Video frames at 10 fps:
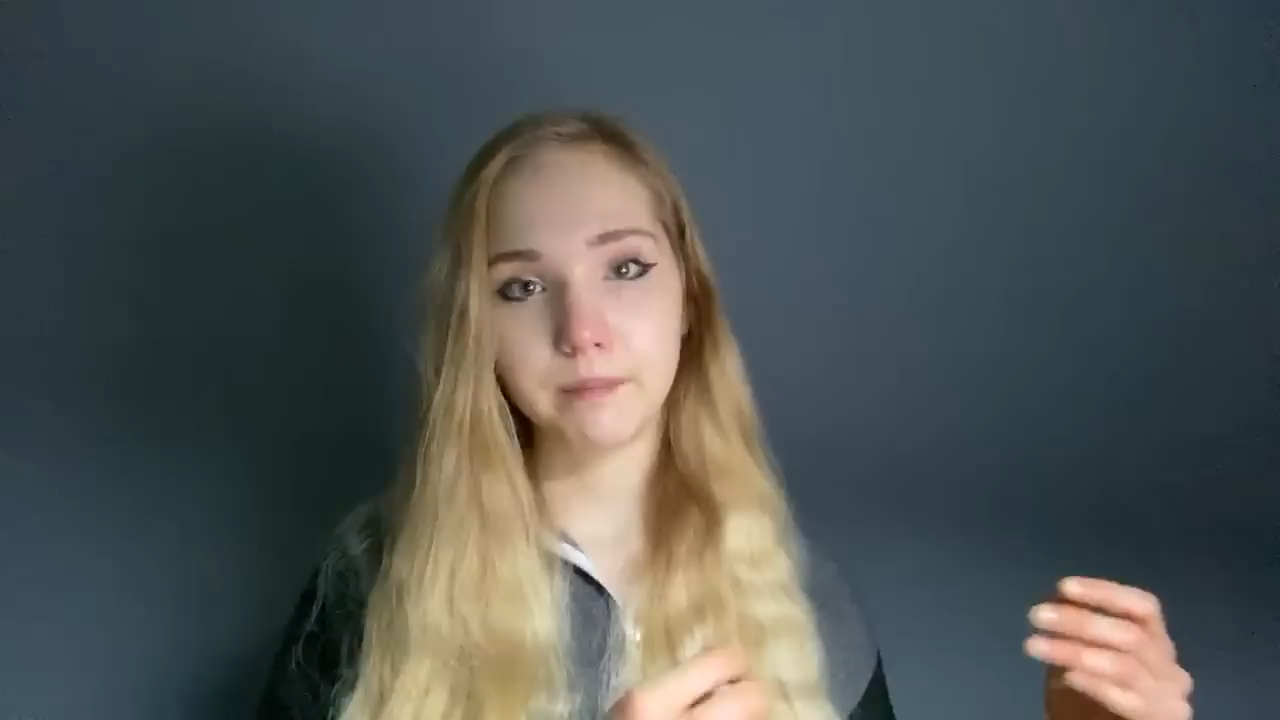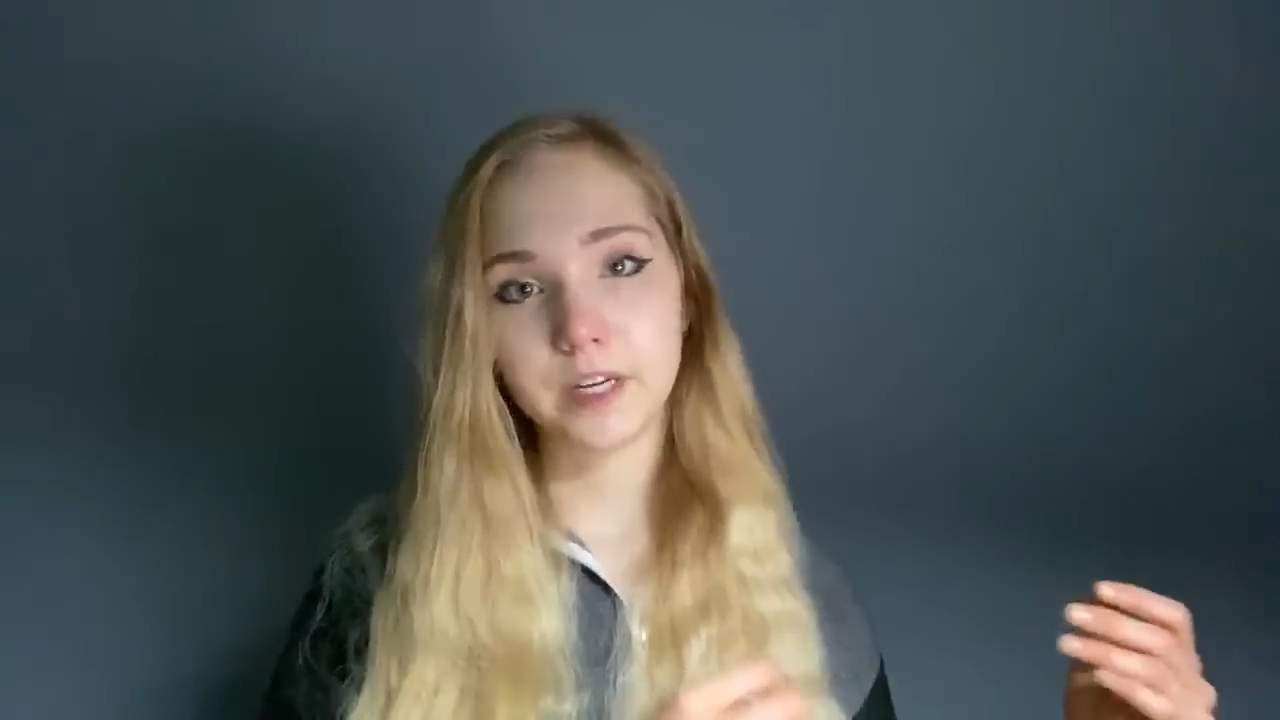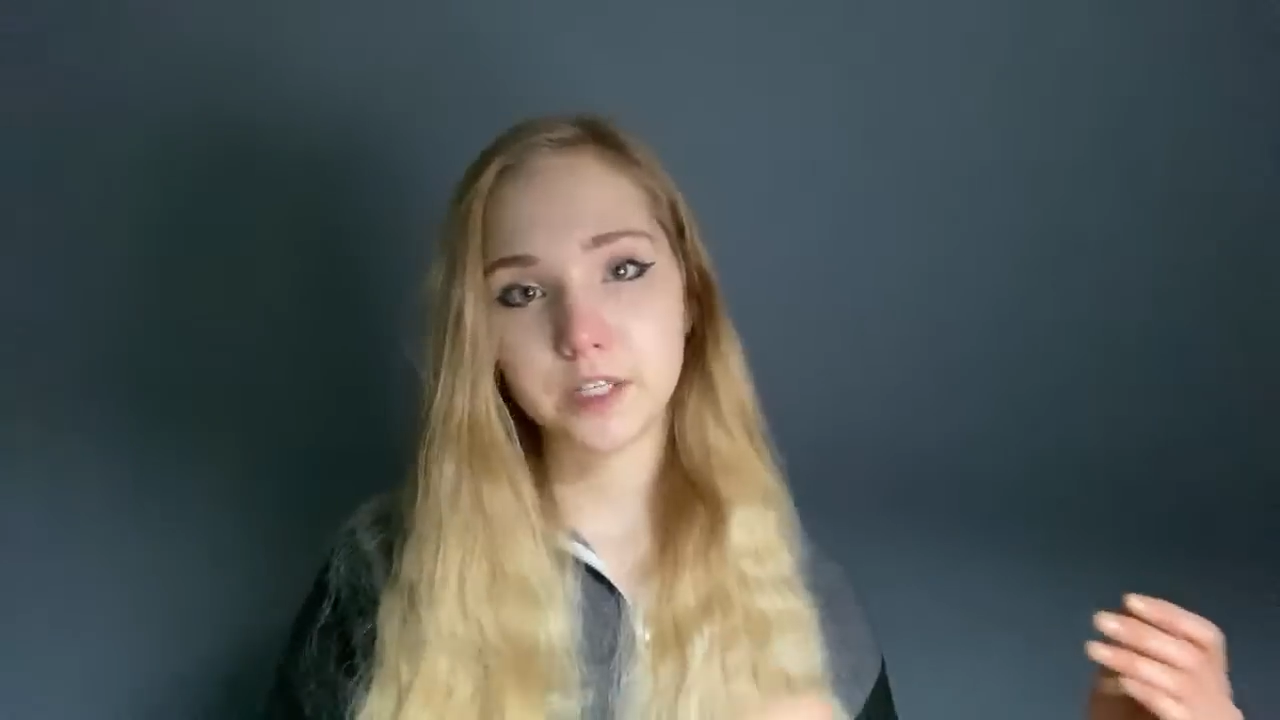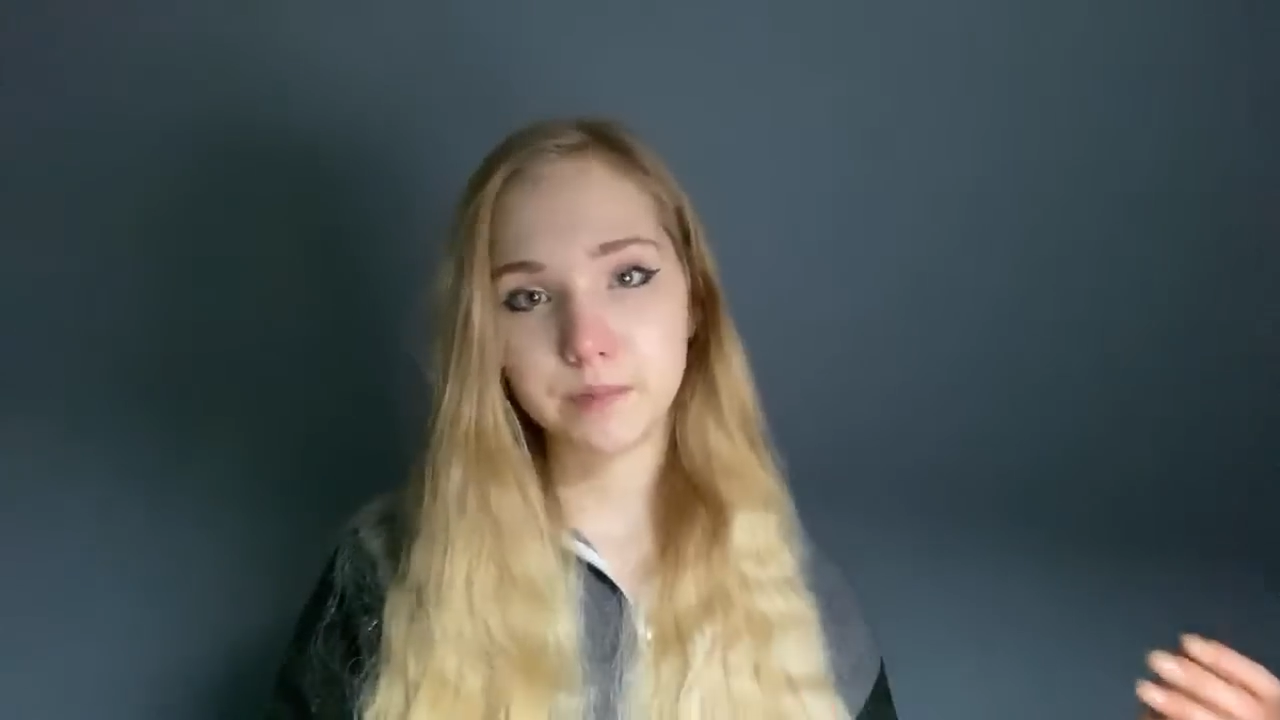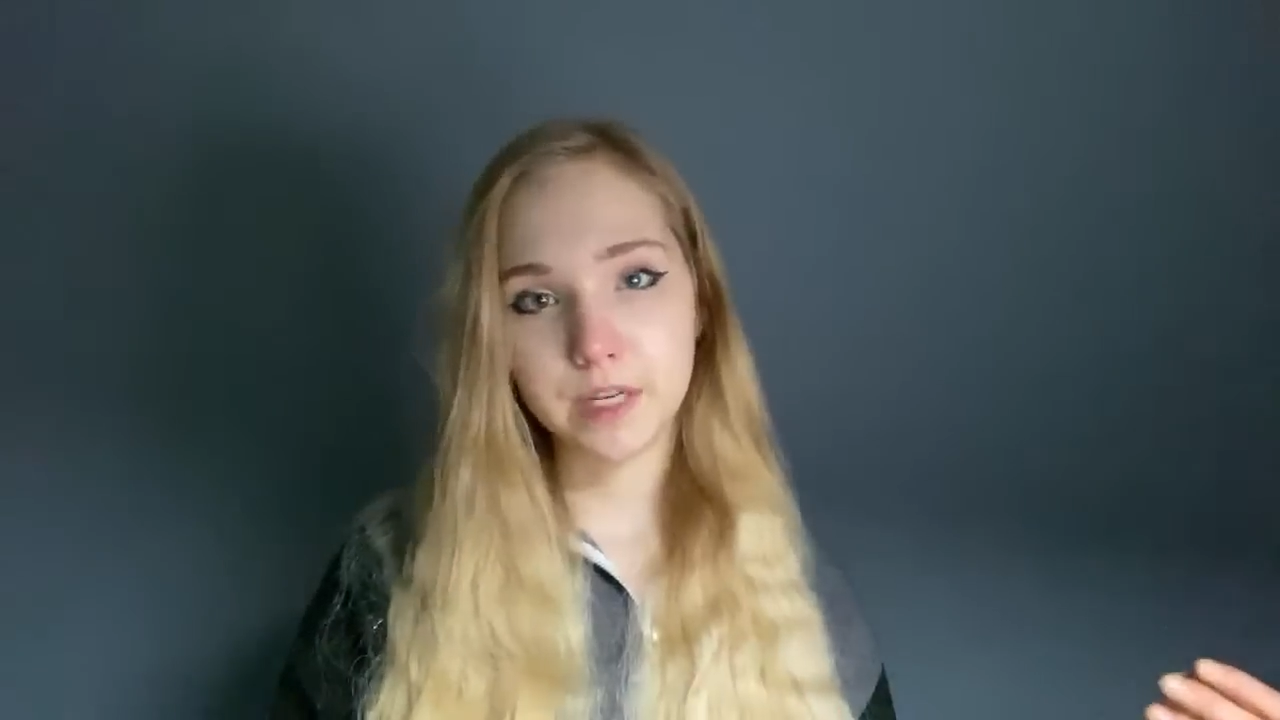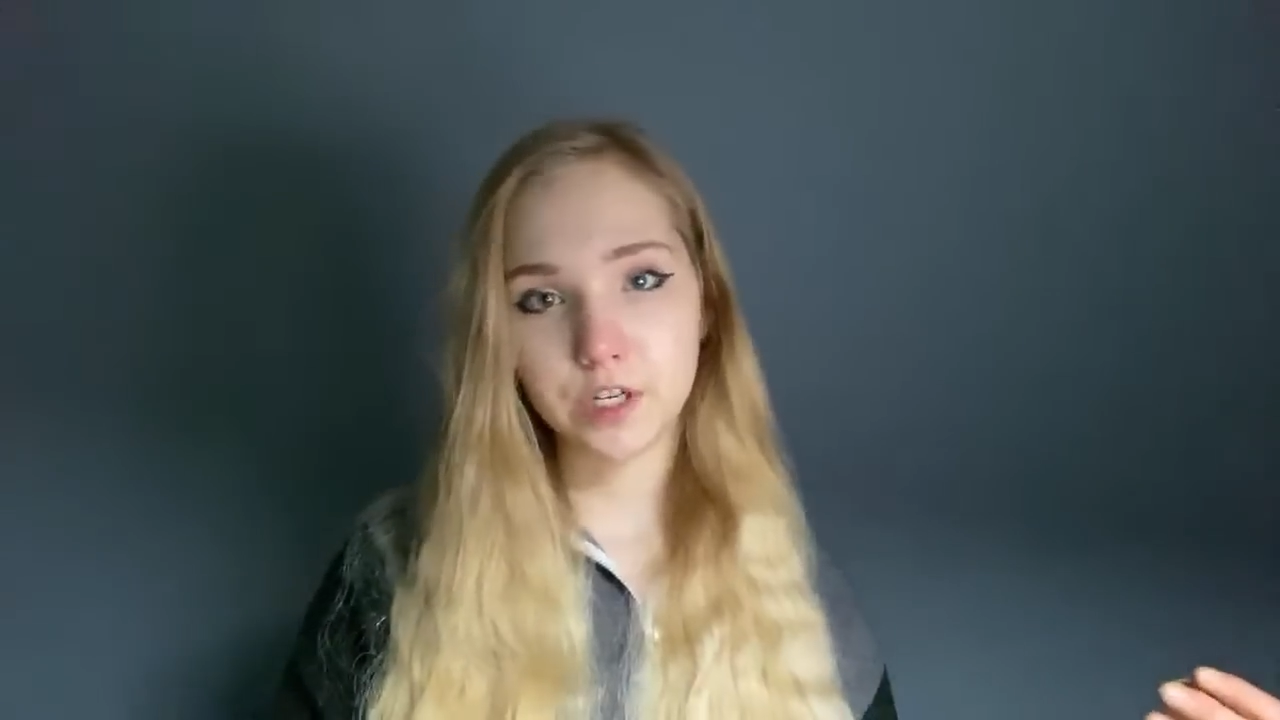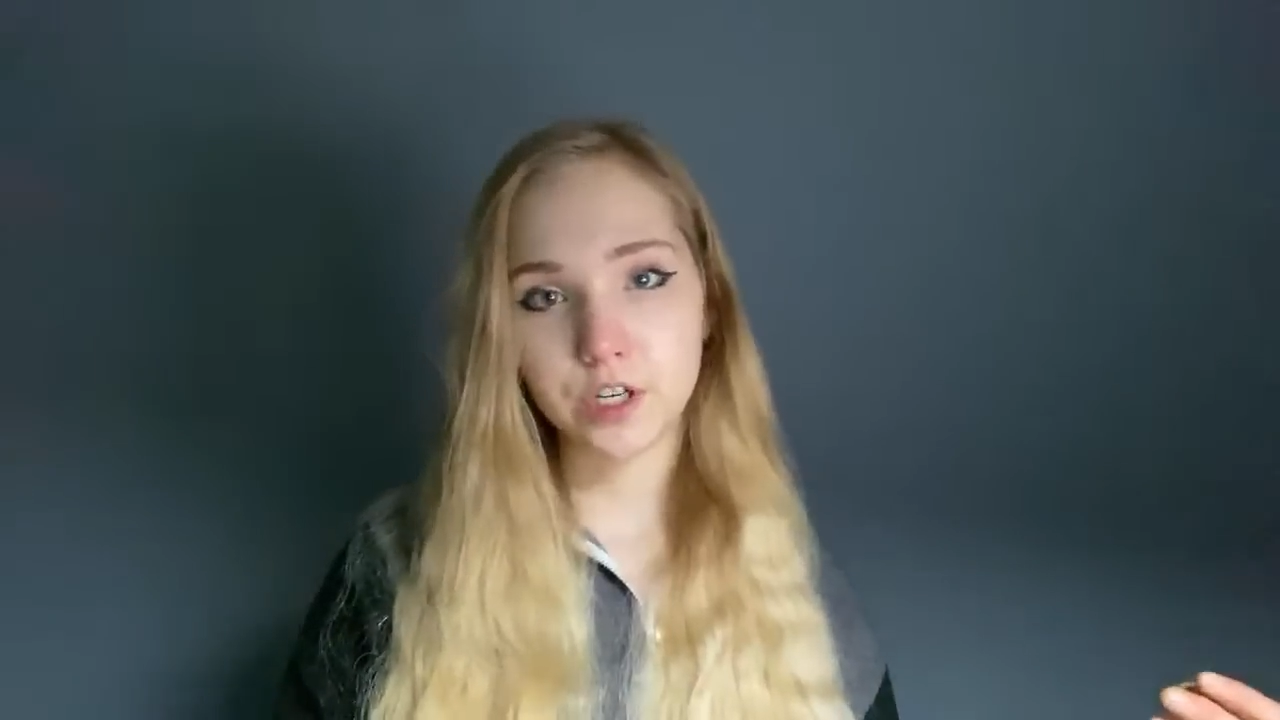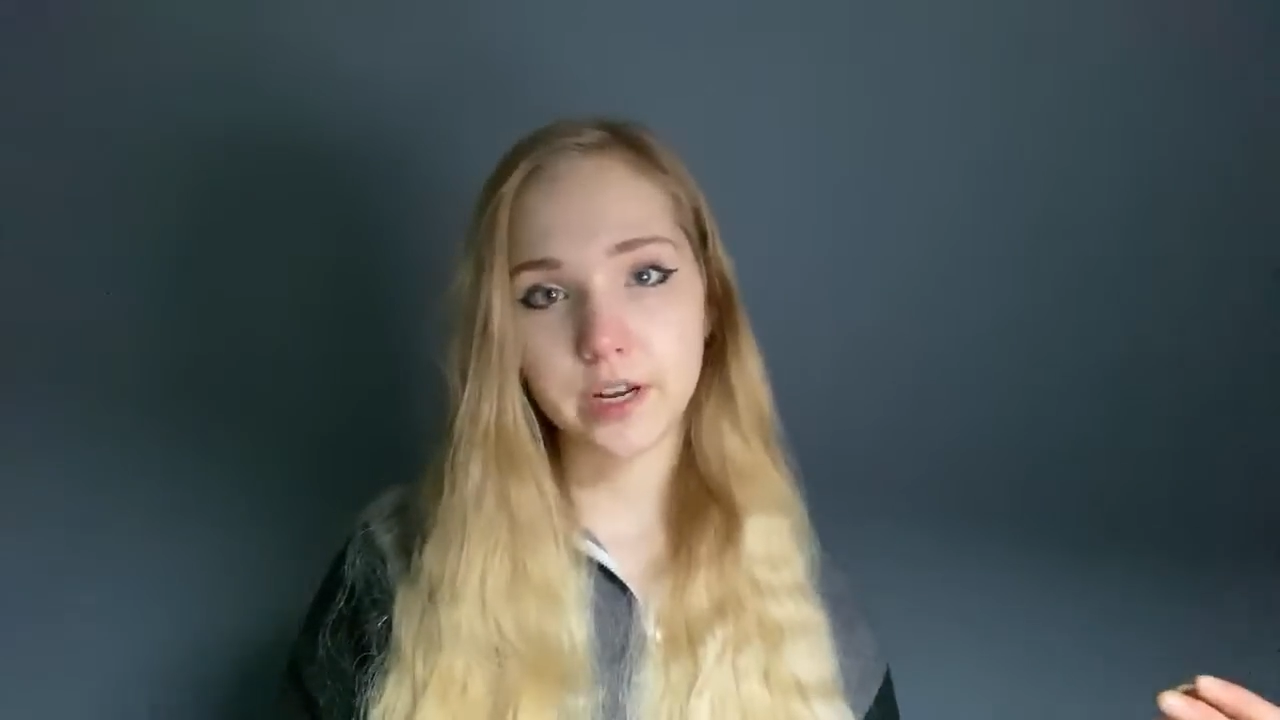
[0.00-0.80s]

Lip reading: my speech